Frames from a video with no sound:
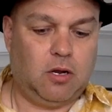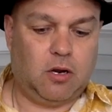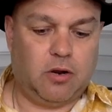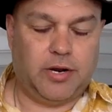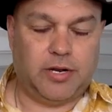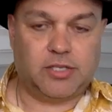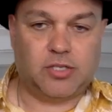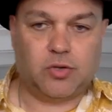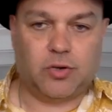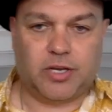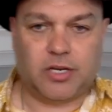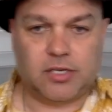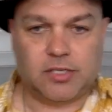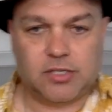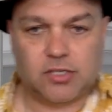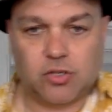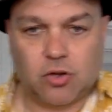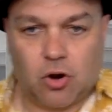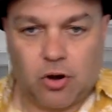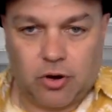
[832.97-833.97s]
Alright, so I'm going to
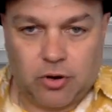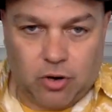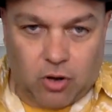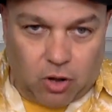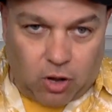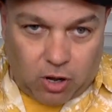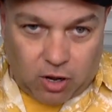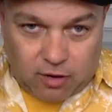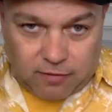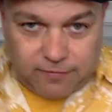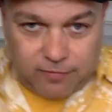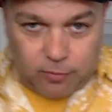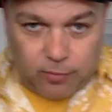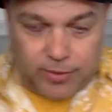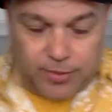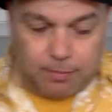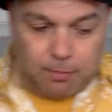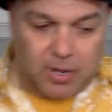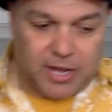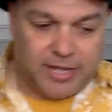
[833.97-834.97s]
start off
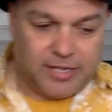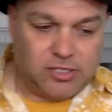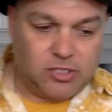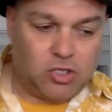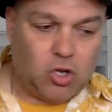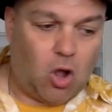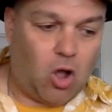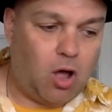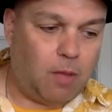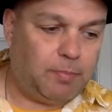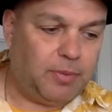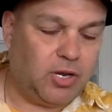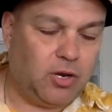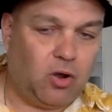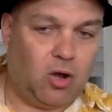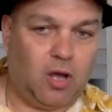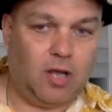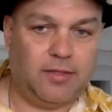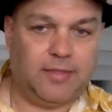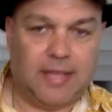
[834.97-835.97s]
with my
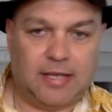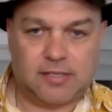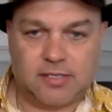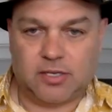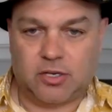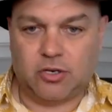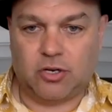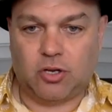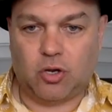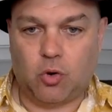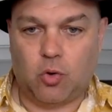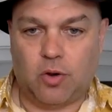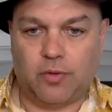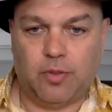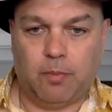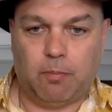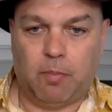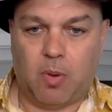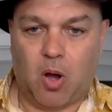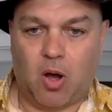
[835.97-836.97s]
tapenade. That's going to go
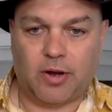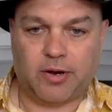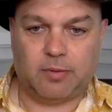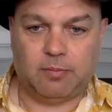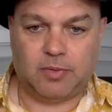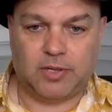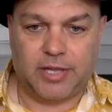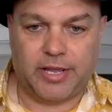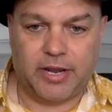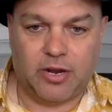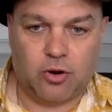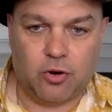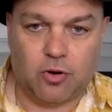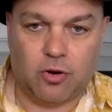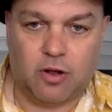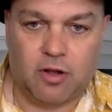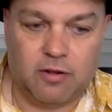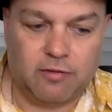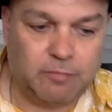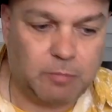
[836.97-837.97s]
on the bottom layer
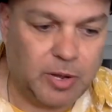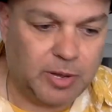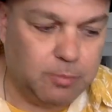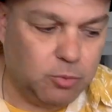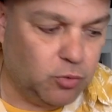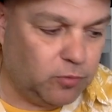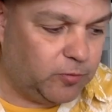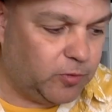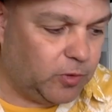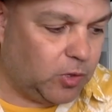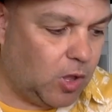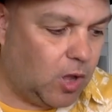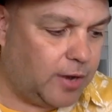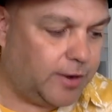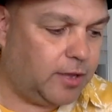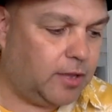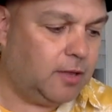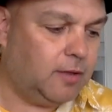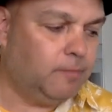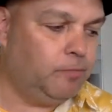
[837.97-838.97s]
of my muffuletta.